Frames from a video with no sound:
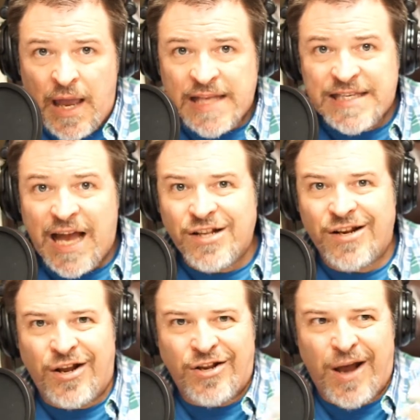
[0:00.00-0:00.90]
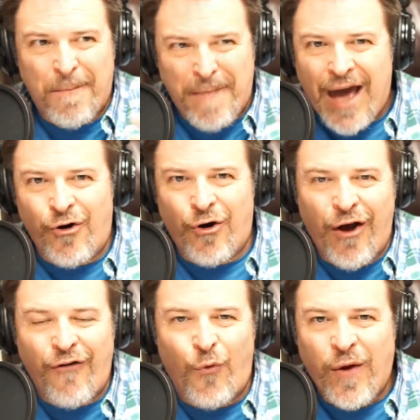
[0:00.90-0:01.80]
It's not a matter
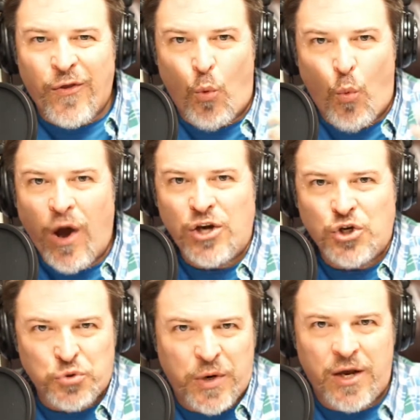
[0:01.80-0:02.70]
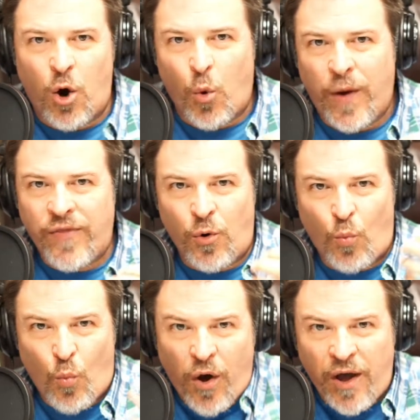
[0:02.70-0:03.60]
of whether one drink or whether
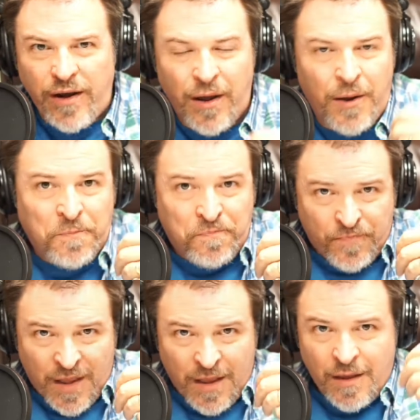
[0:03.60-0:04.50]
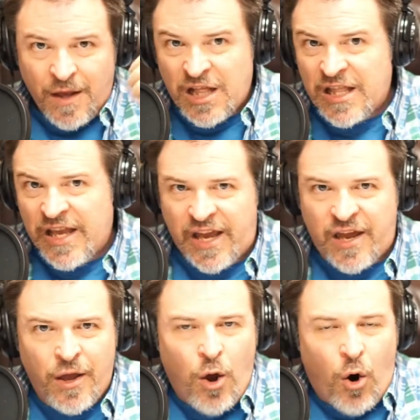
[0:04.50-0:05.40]
one
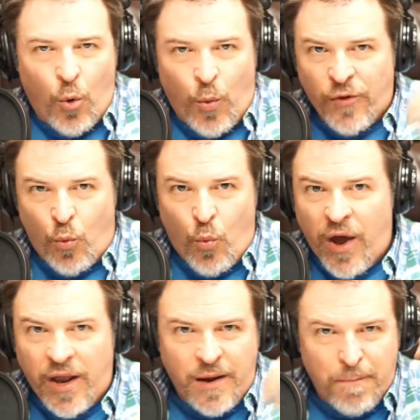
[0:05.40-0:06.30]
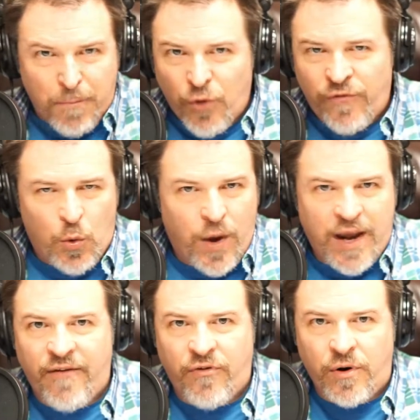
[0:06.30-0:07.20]
click or whether one movie,
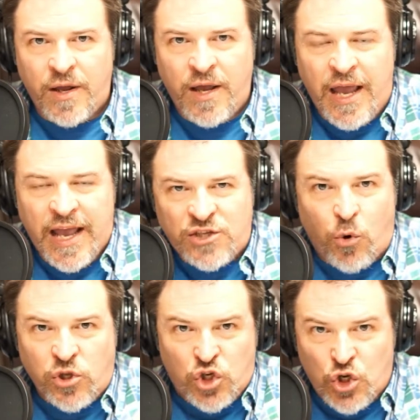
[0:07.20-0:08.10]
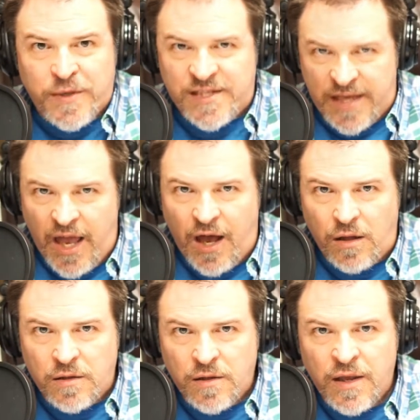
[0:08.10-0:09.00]
whatever, is going to doom us to
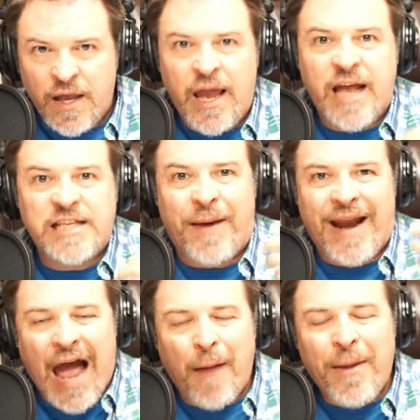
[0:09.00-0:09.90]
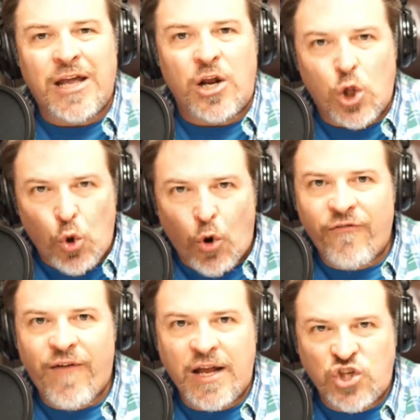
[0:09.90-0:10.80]
hell. It's about, how am I going to
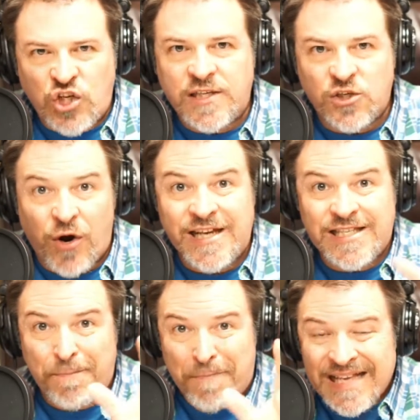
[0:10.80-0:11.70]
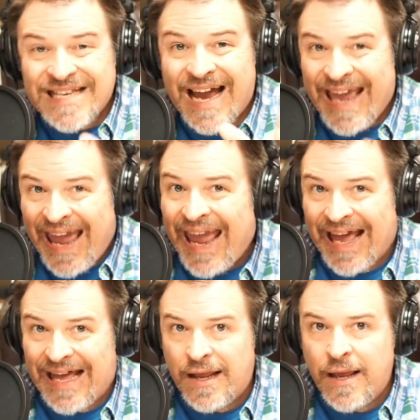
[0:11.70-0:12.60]
glorify Jesus Christ the best I
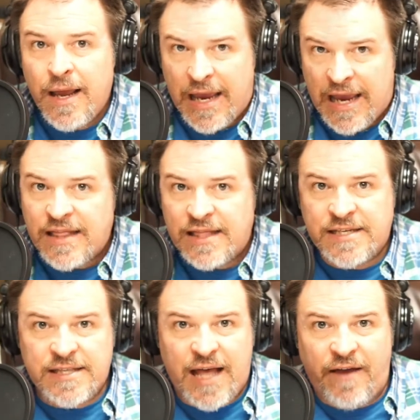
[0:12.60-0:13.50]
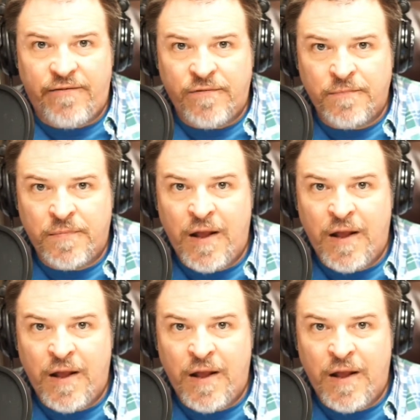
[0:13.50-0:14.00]
can in this life?